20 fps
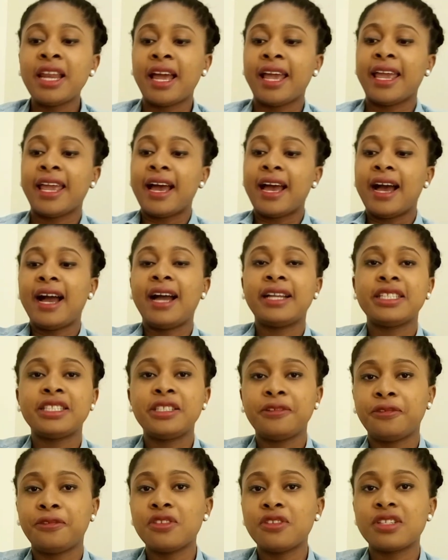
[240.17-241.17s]
I had the
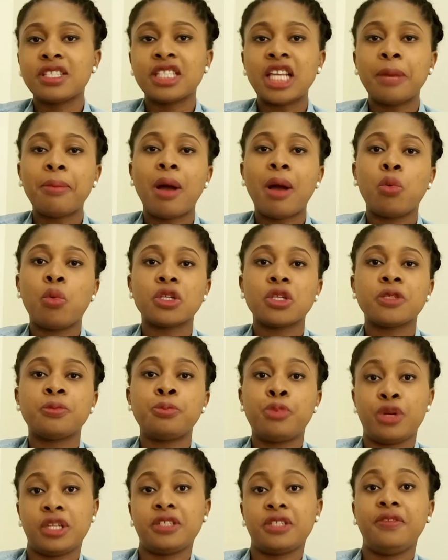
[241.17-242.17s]
first time I was
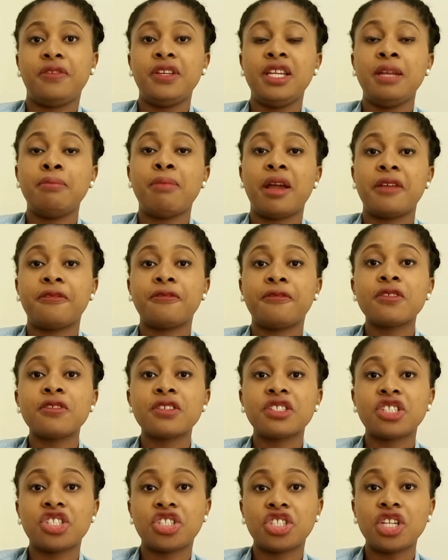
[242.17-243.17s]
breastfeeding my
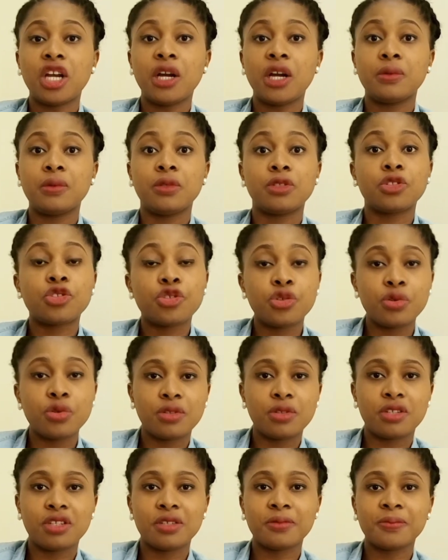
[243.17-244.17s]
first child,
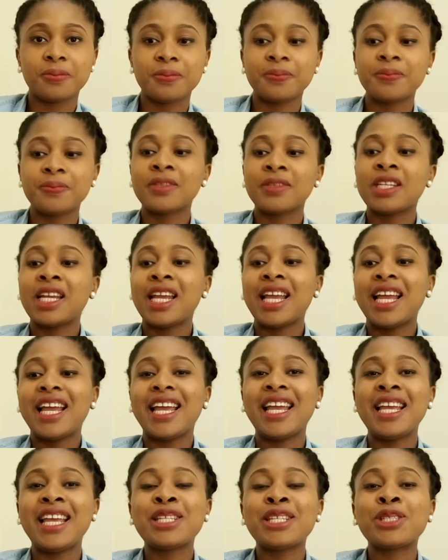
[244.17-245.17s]
truth,
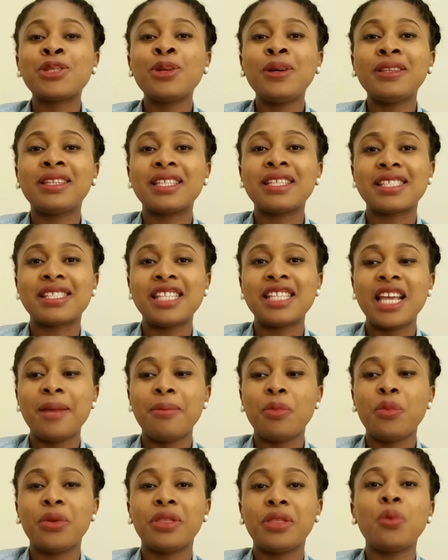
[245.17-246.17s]
is not the
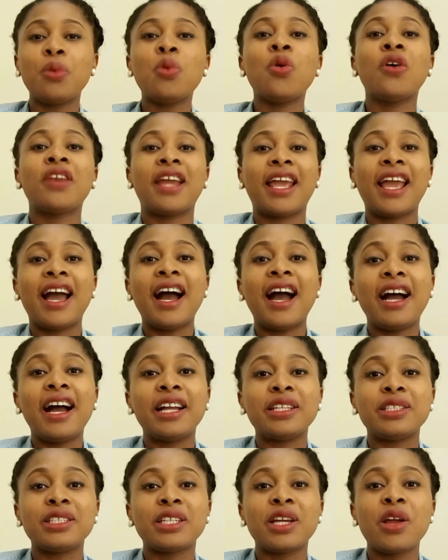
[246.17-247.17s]
same with the one I
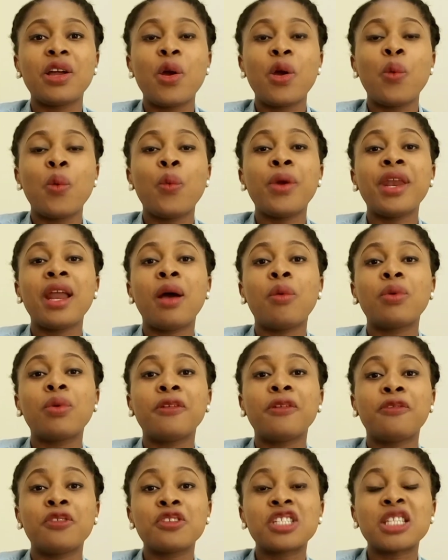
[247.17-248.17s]
had the
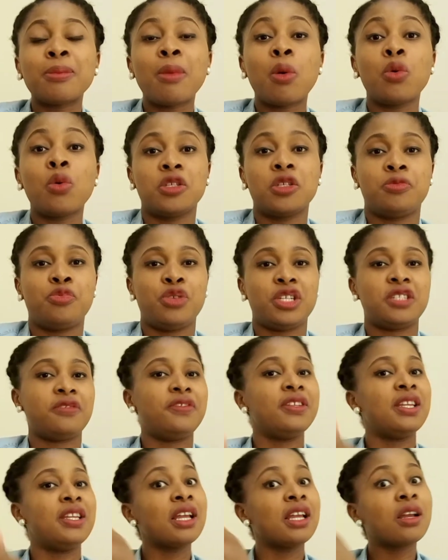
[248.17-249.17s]
first time I was
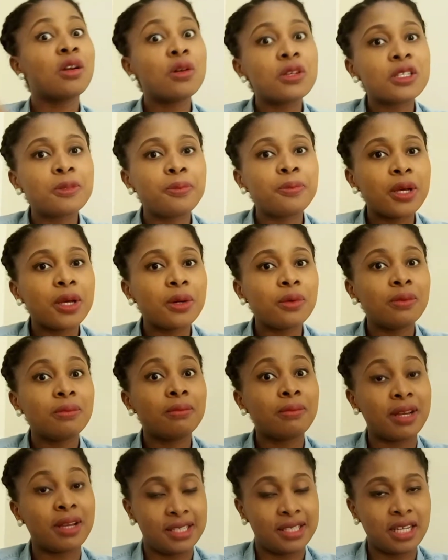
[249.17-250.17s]
breastfeeding Gospel,
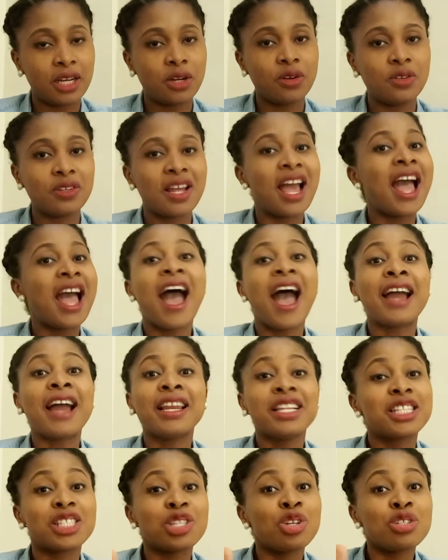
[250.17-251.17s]
my second. And
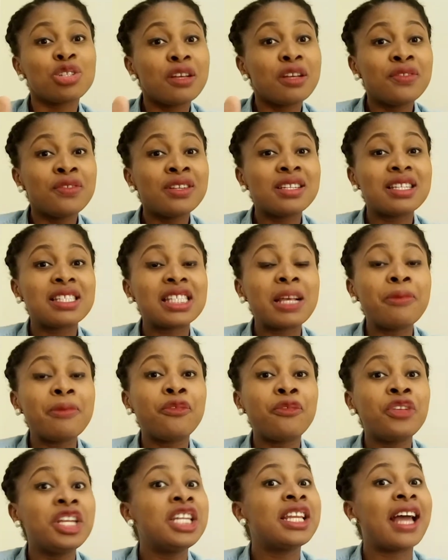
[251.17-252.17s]
it's not even the same
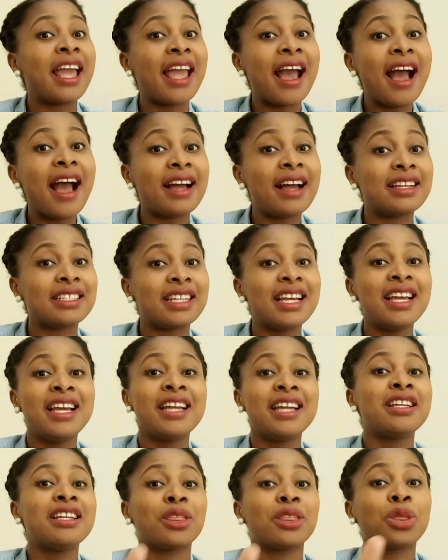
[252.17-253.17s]
feeling I had
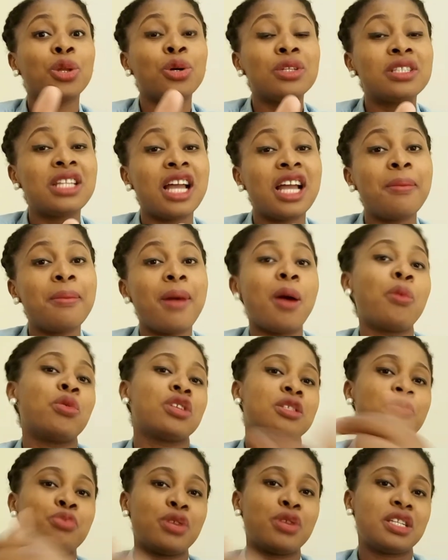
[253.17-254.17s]
the third time I
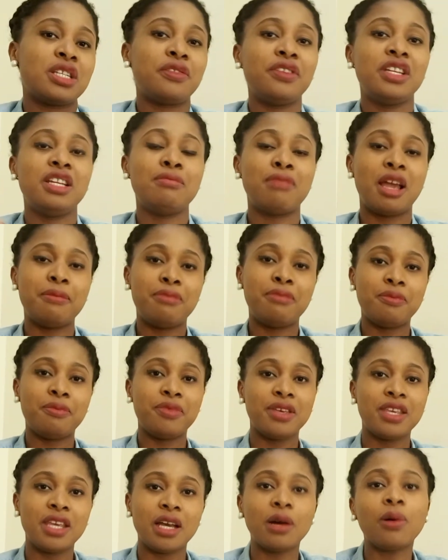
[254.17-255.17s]
was breastfeeding my baby
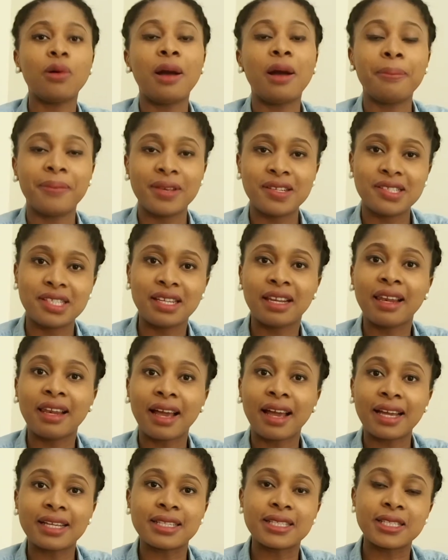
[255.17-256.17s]
girl, Amazing
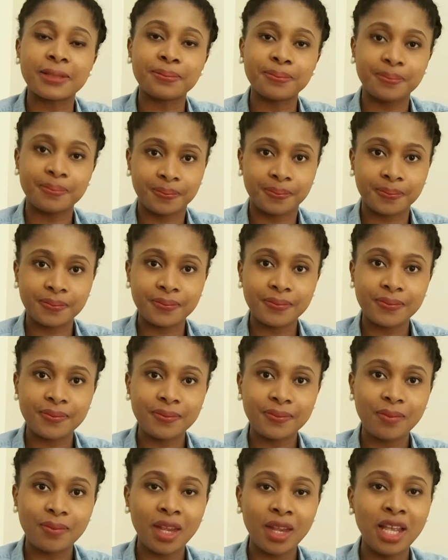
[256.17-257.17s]
Light.
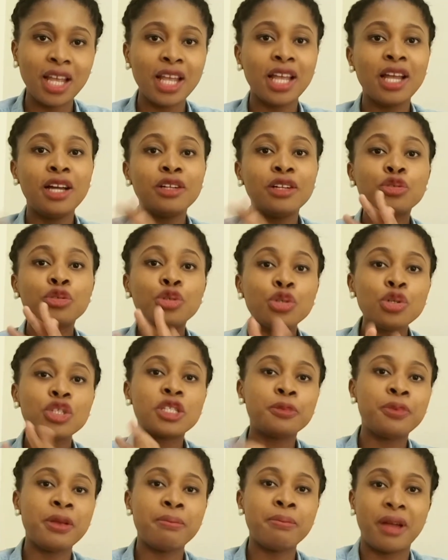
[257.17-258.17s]
Truth
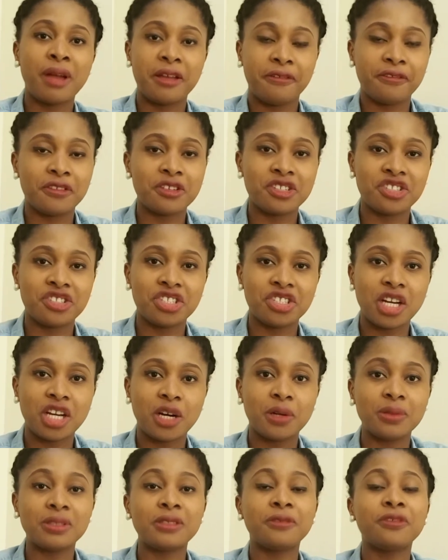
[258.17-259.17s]
being my first
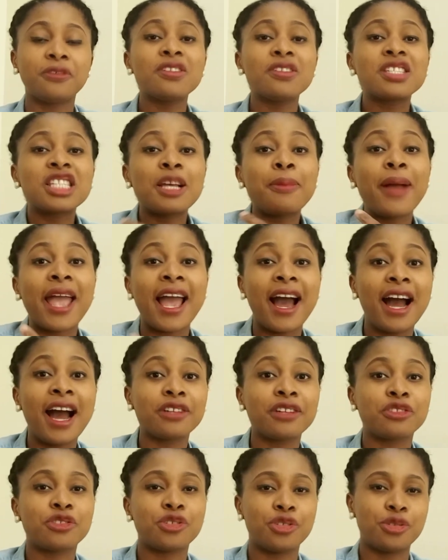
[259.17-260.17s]
child, the first time I
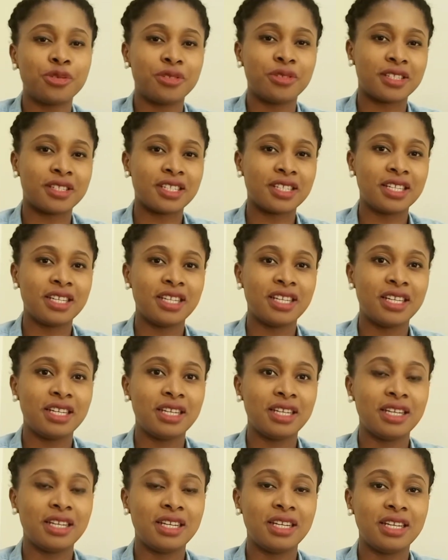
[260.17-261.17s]
had Truth,
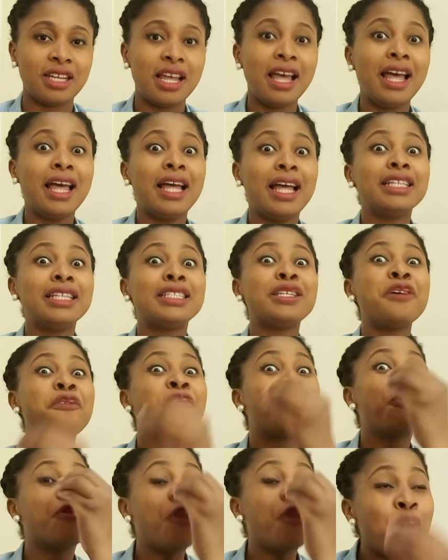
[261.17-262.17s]
the
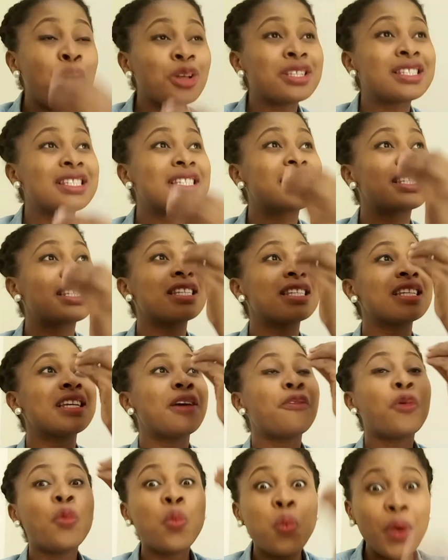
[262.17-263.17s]
first
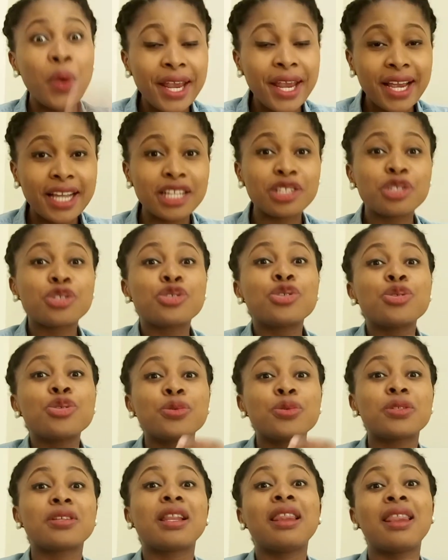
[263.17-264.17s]
weak
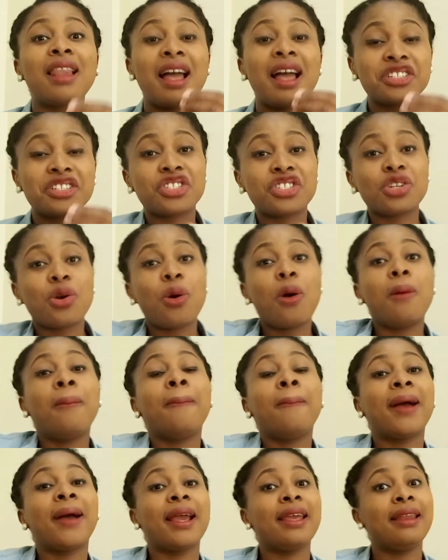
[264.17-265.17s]
Truth lashed on
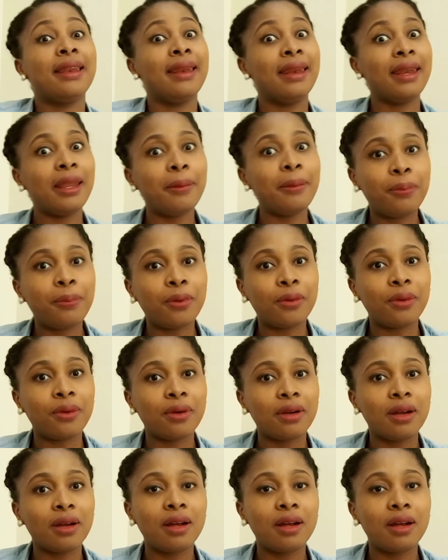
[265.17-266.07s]
my nipple.